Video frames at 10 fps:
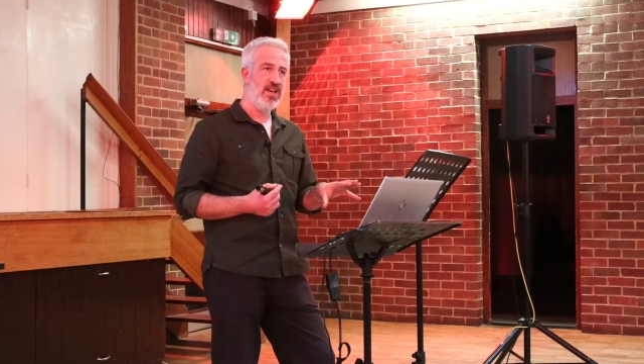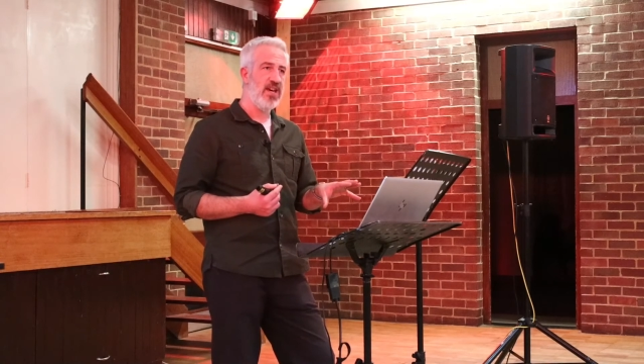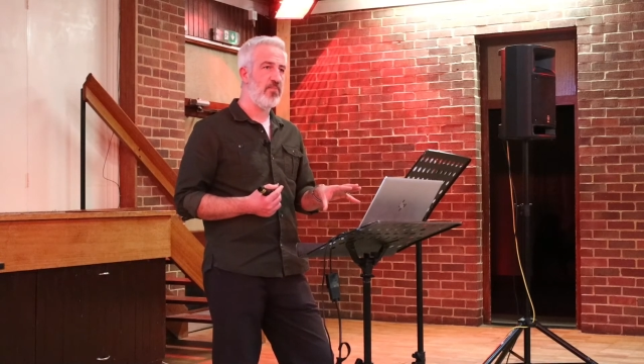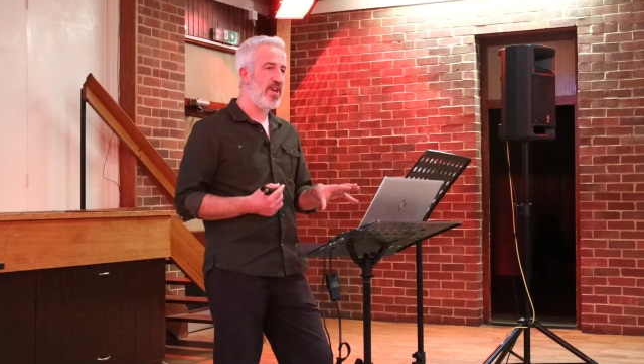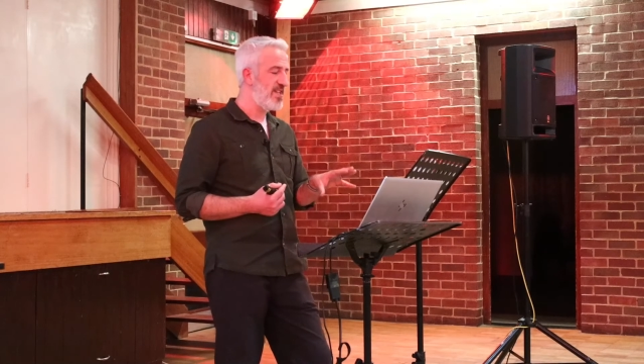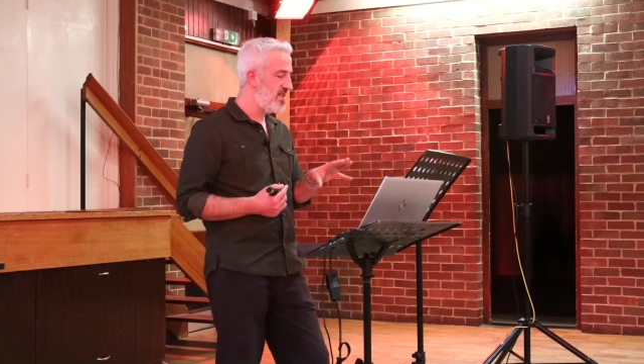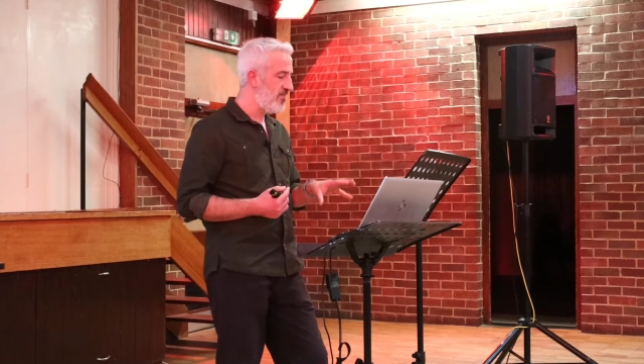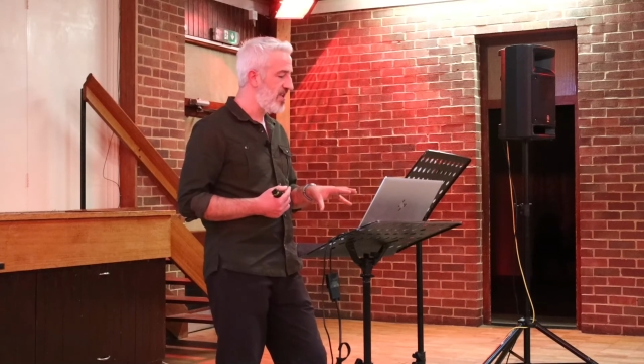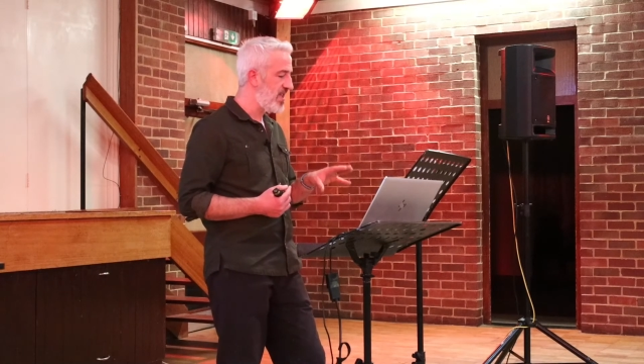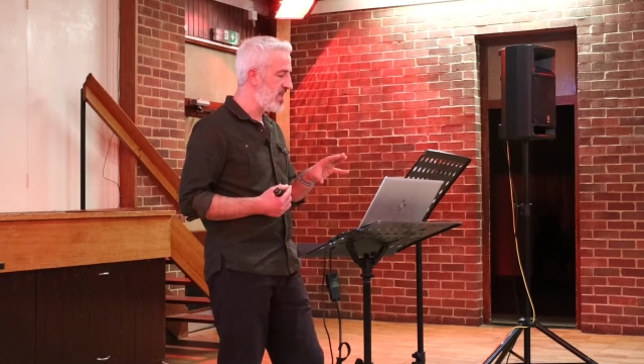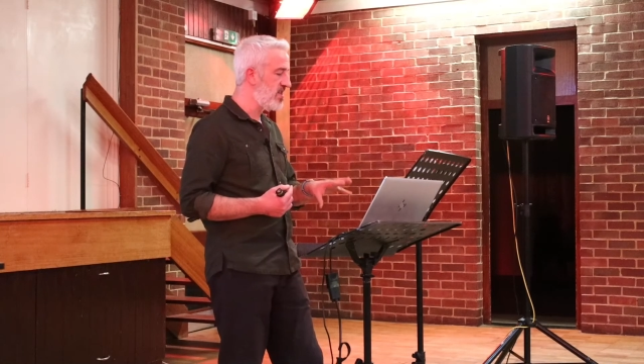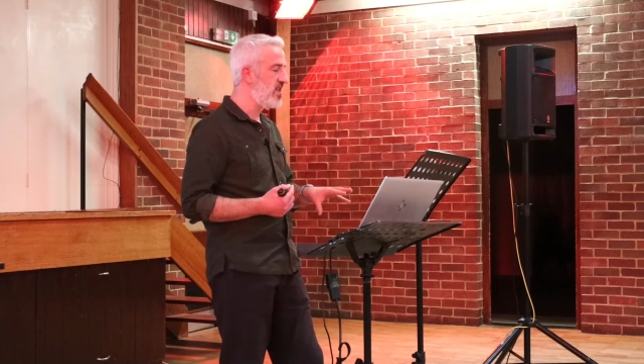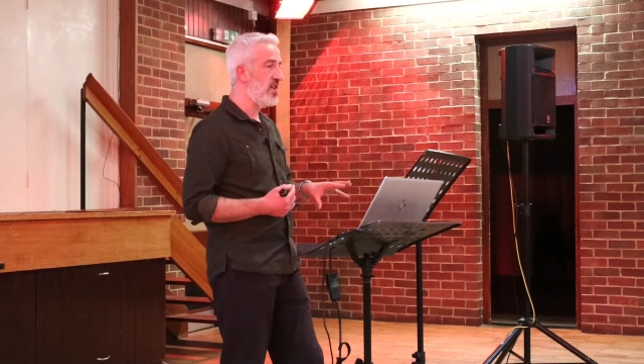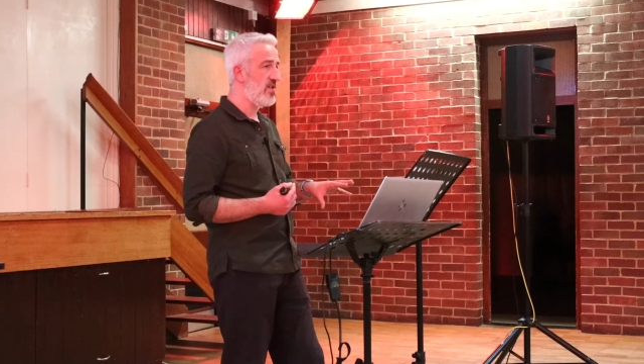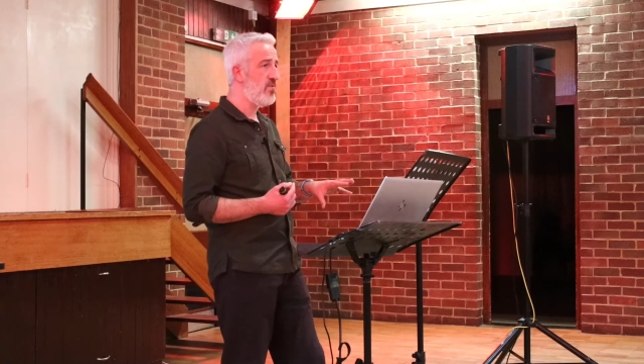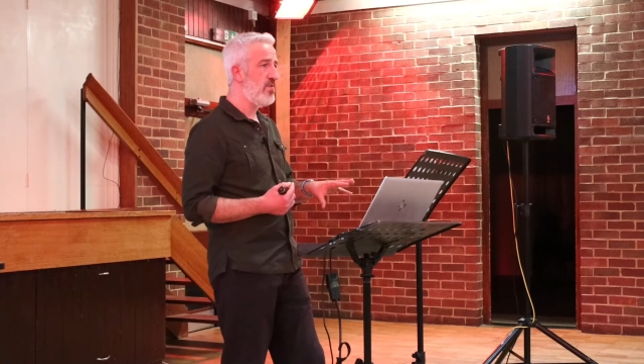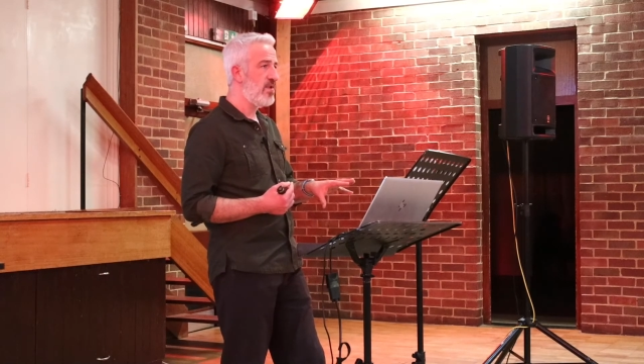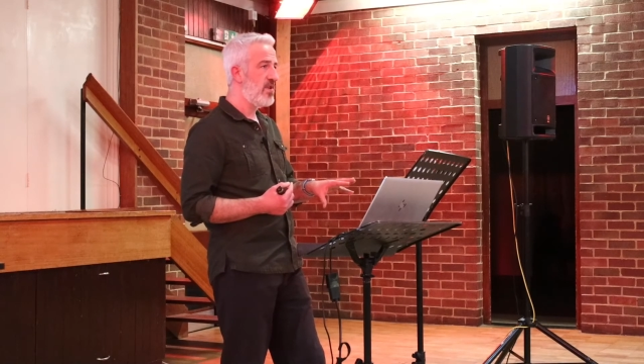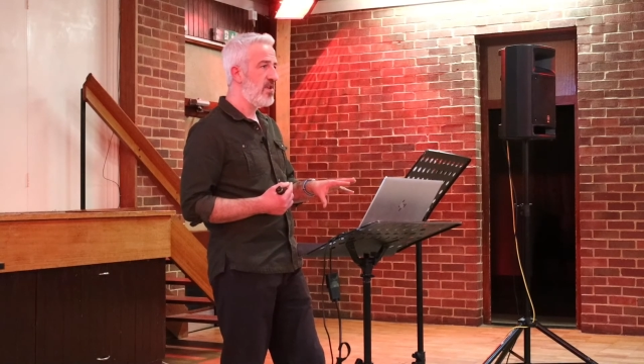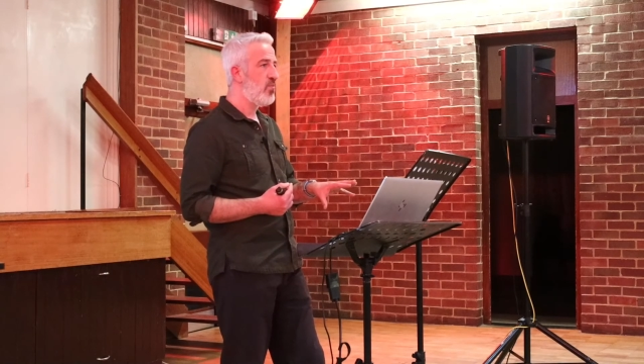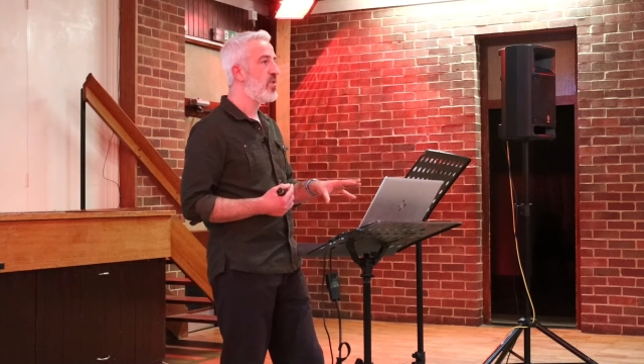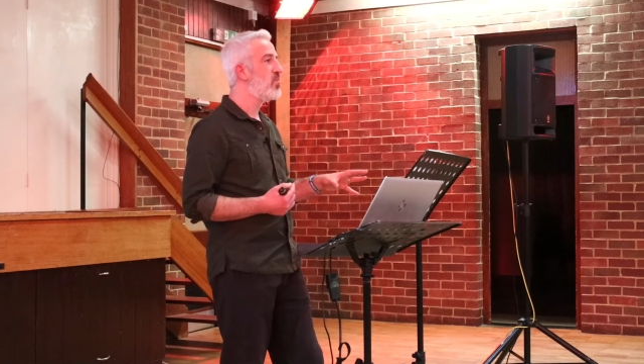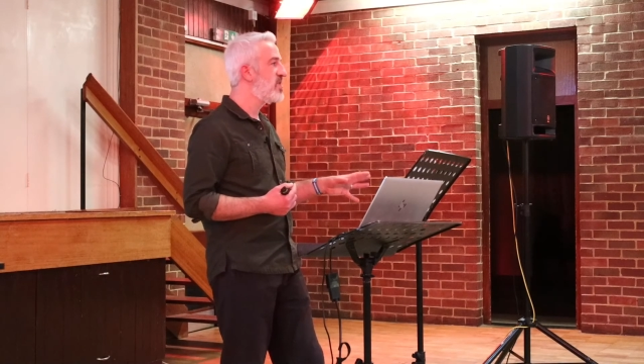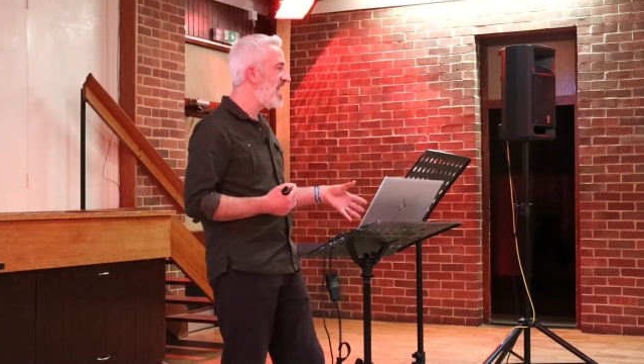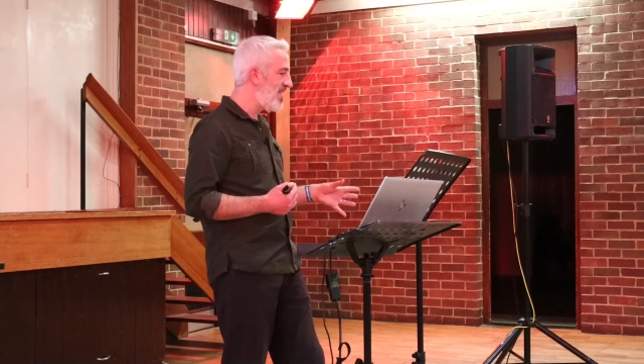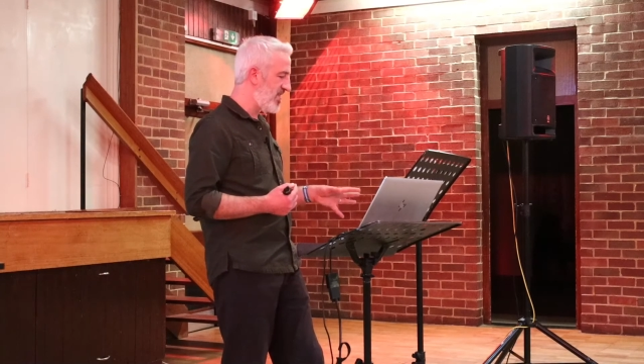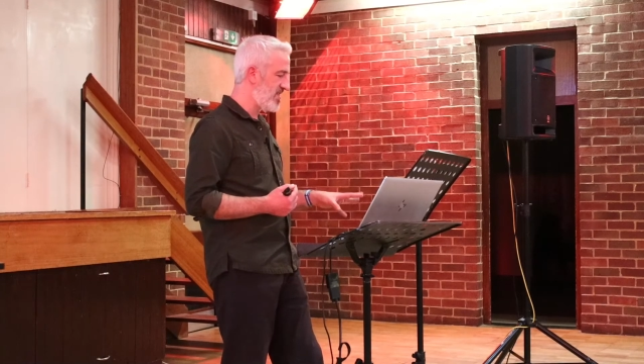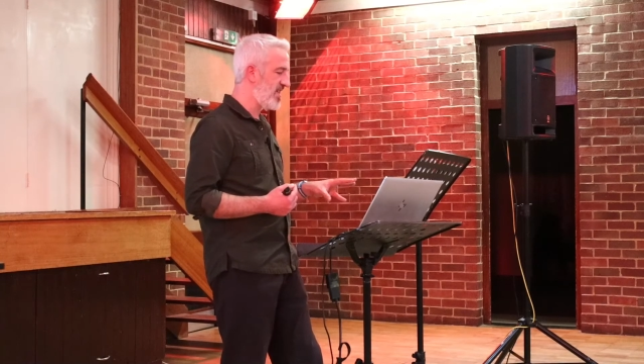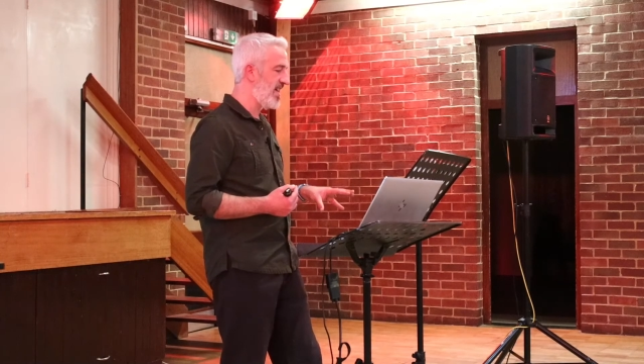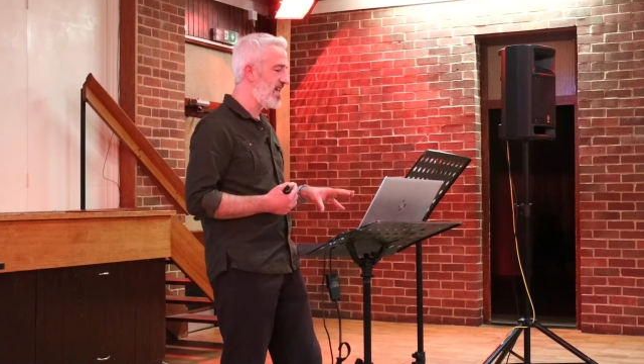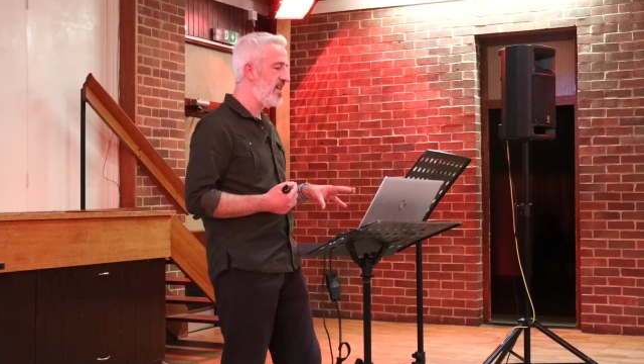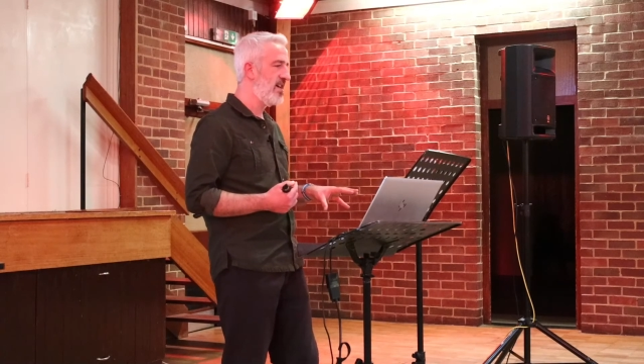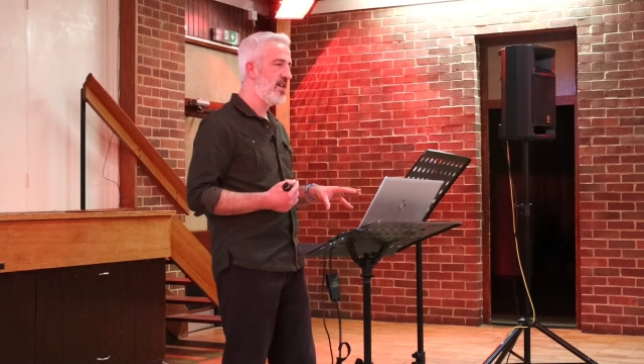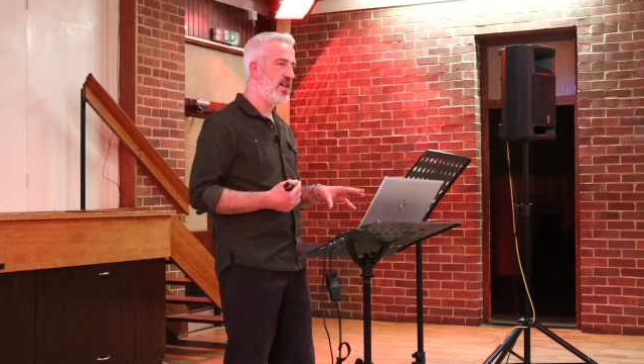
and makes everything new, we will never see a